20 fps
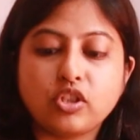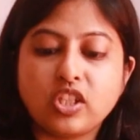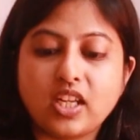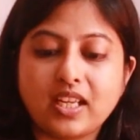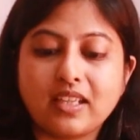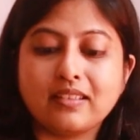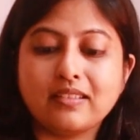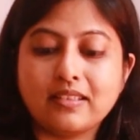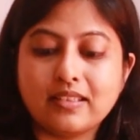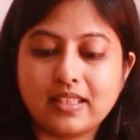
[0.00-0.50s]

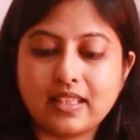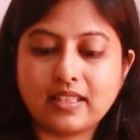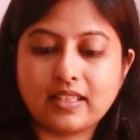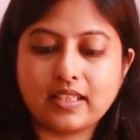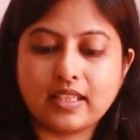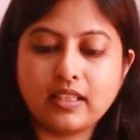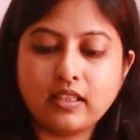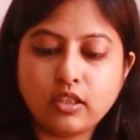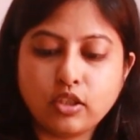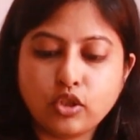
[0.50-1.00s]
stay
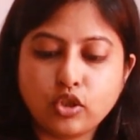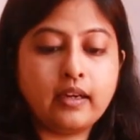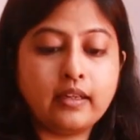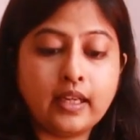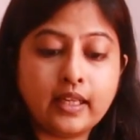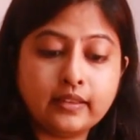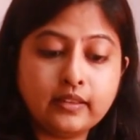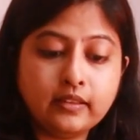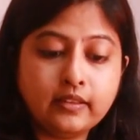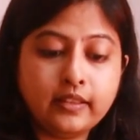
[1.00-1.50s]
consistent.
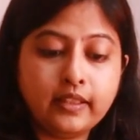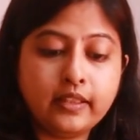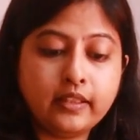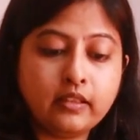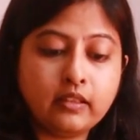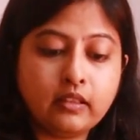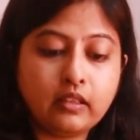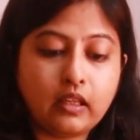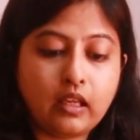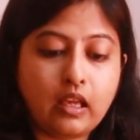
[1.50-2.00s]
Another
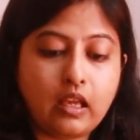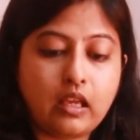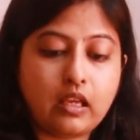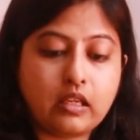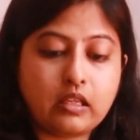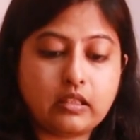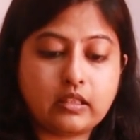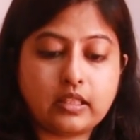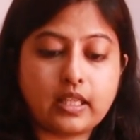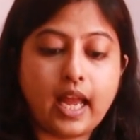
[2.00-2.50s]
thing
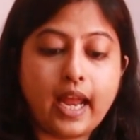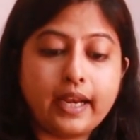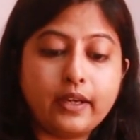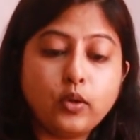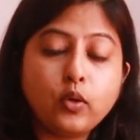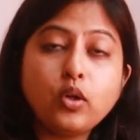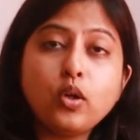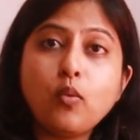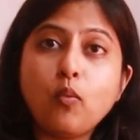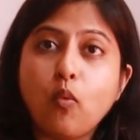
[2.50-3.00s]
is, I
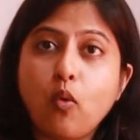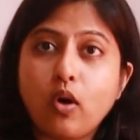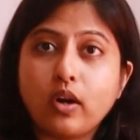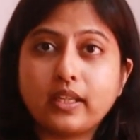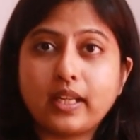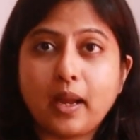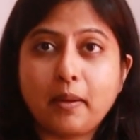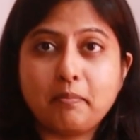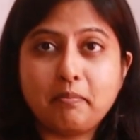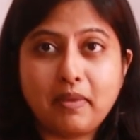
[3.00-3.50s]
don't know
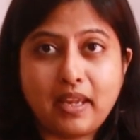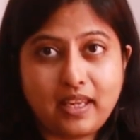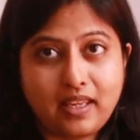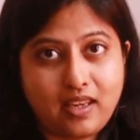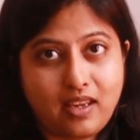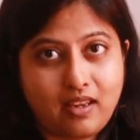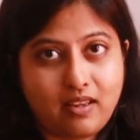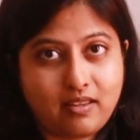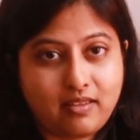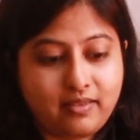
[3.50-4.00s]
what I'm
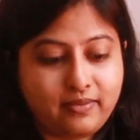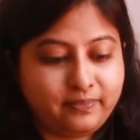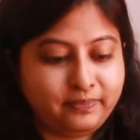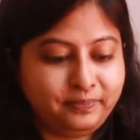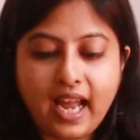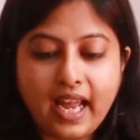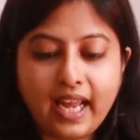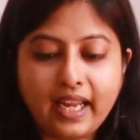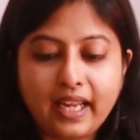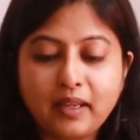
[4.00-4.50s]
making.
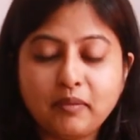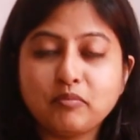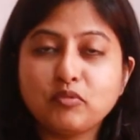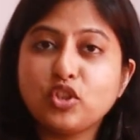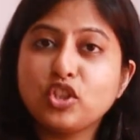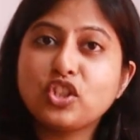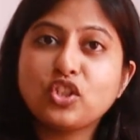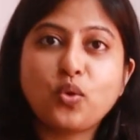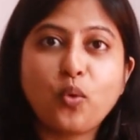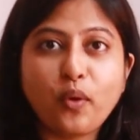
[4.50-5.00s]
I'm
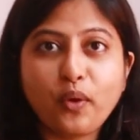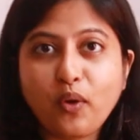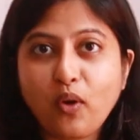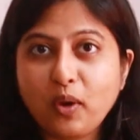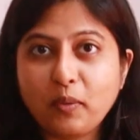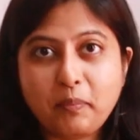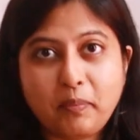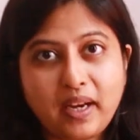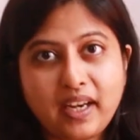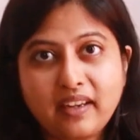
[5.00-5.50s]
just going
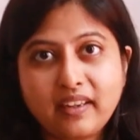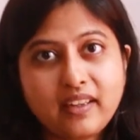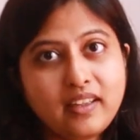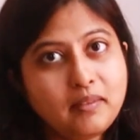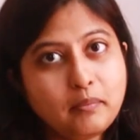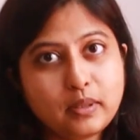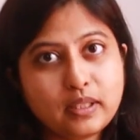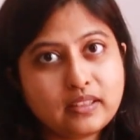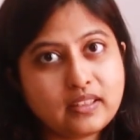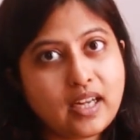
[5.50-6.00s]
on
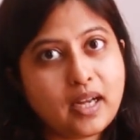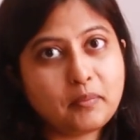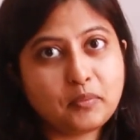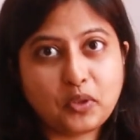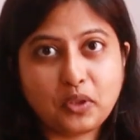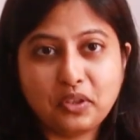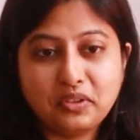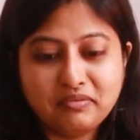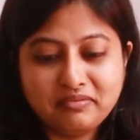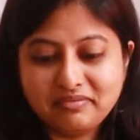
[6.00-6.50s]
painting, but
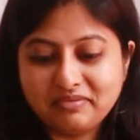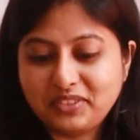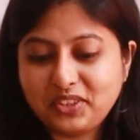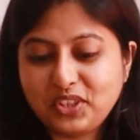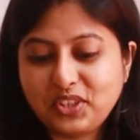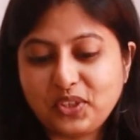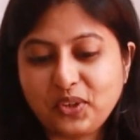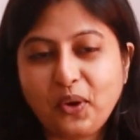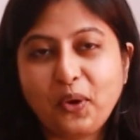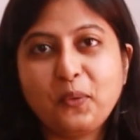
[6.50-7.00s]
I'm not
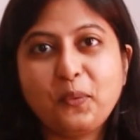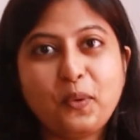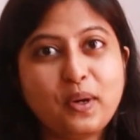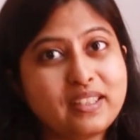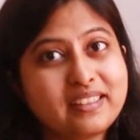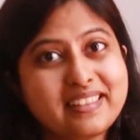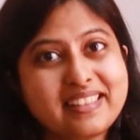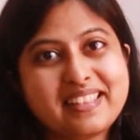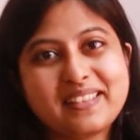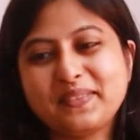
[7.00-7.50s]
sure
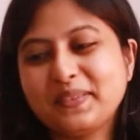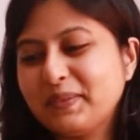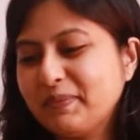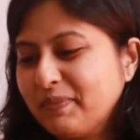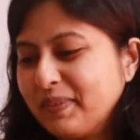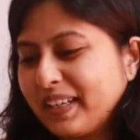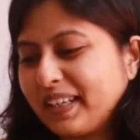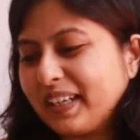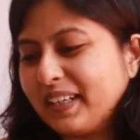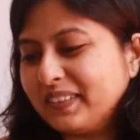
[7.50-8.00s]
what this will
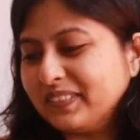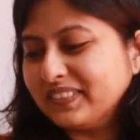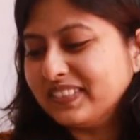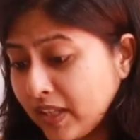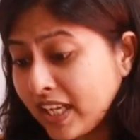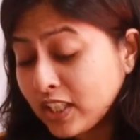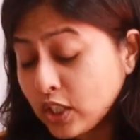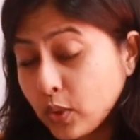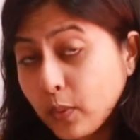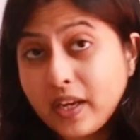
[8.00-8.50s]
become.
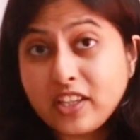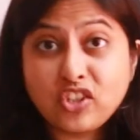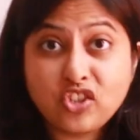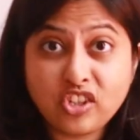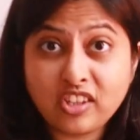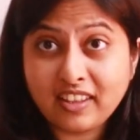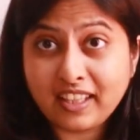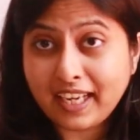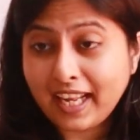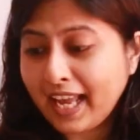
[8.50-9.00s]
Next
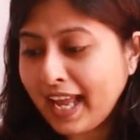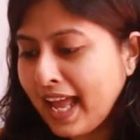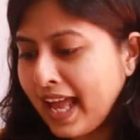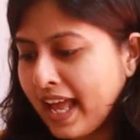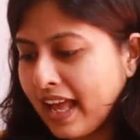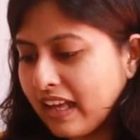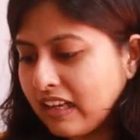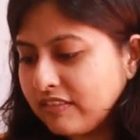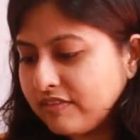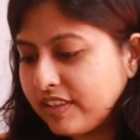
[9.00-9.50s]
question that I
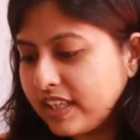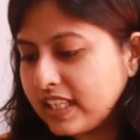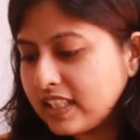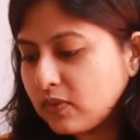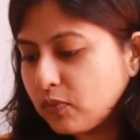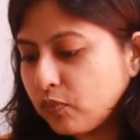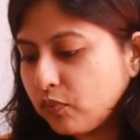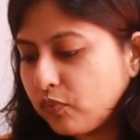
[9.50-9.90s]
have is,